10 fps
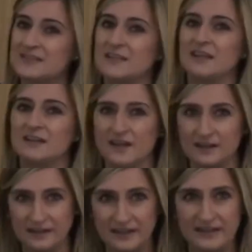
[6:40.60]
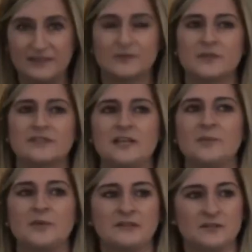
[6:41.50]
that need for
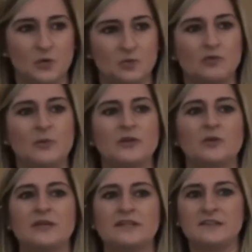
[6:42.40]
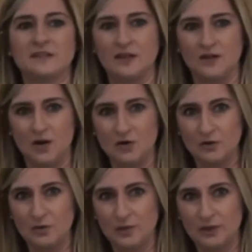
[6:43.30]
sleep is going to increase. The
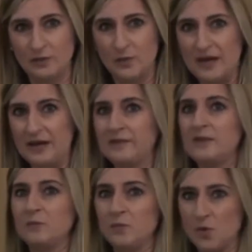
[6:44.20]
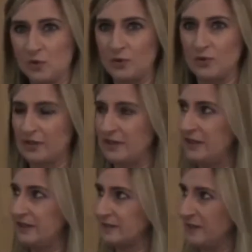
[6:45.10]
longer we're awake, the more we're going to
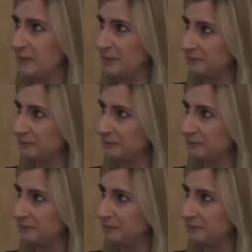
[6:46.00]
need sleep.